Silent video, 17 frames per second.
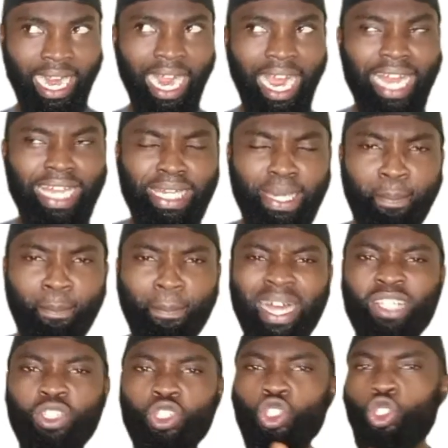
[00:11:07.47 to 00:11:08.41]

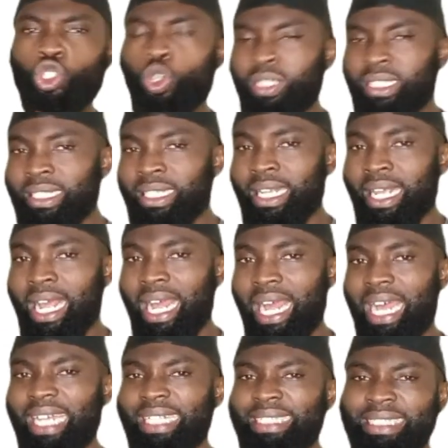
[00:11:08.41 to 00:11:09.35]
Kalimatun
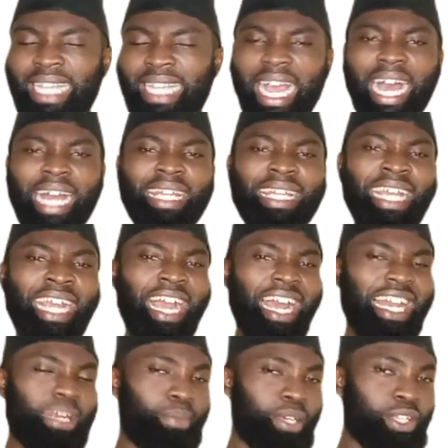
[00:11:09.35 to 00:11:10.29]
and
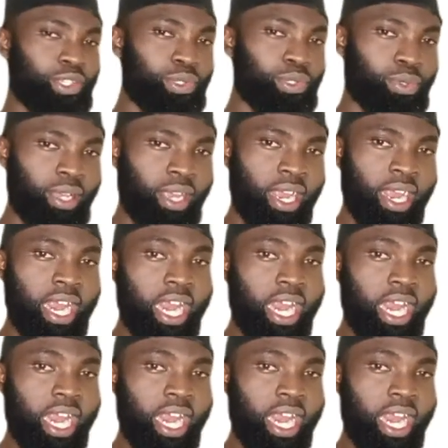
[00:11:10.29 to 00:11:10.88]
al-kalimatu.